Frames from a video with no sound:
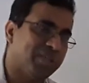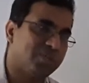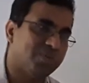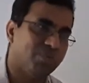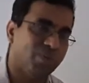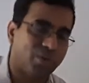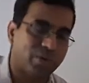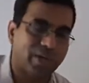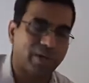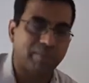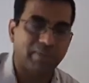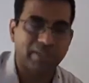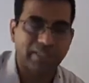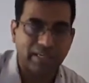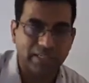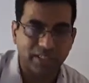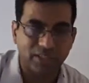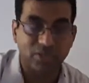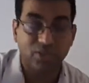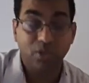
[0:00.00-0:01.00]
smoking. But
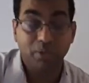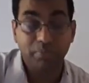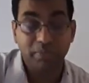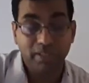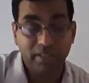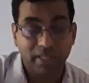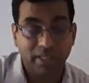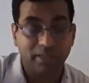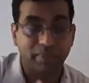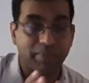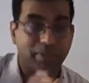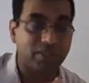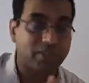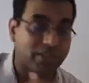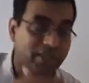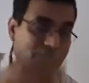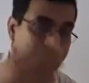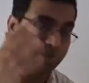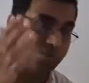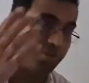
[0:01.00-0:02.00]
that does not mean that the
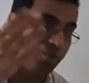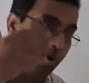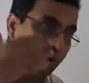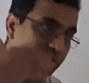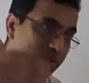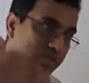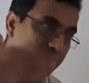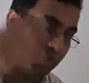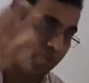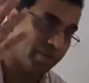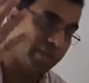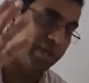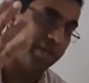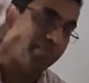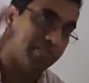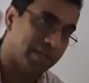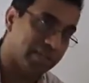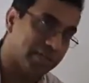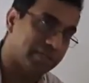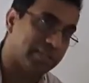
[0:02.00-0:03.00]
patient should go on smoking,
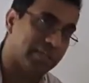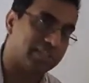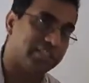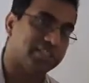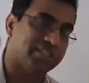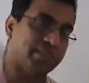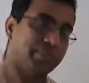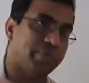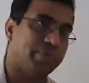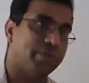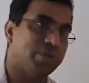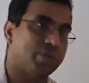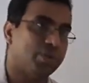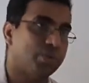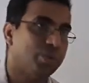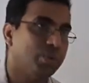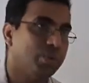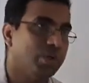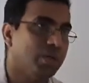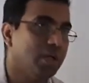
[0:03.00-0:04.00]
but that's a separate
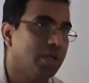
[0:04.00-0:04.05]
issue.